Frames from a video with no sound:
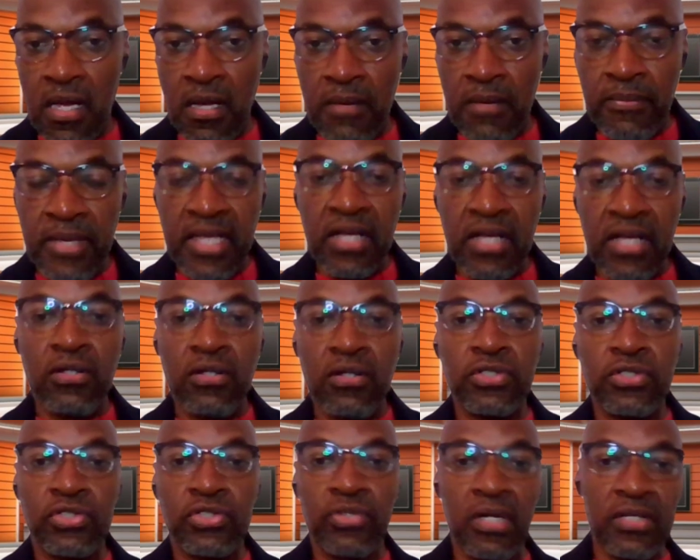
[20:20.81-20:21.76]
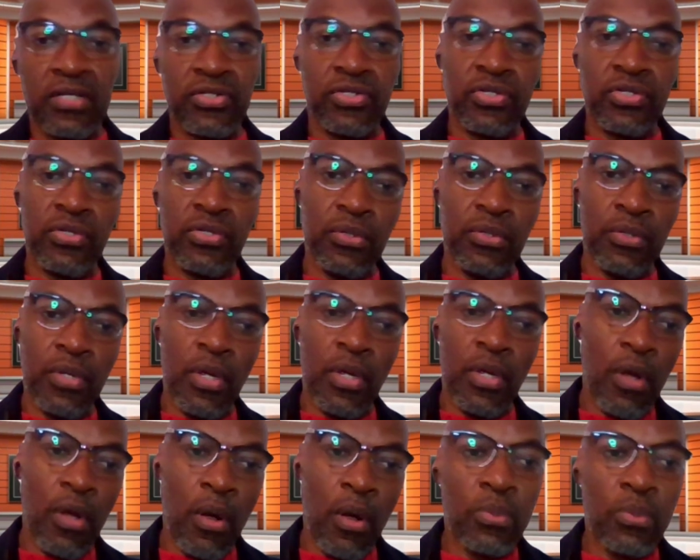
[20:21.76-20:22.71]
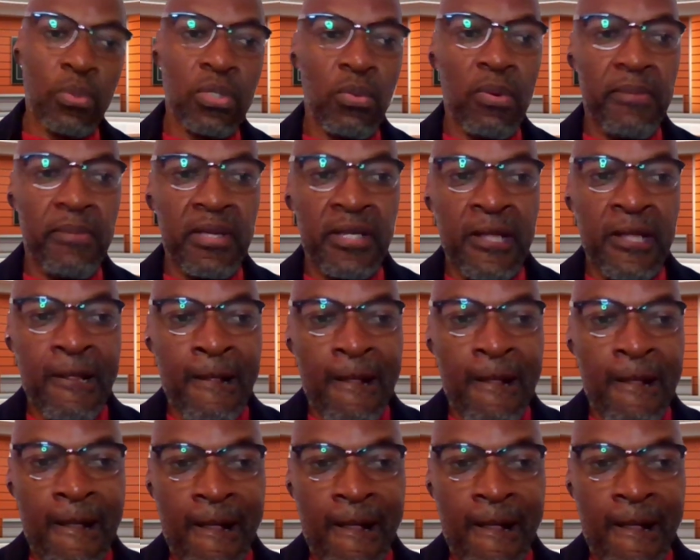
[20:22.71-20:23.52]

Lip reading: in contrast to older women.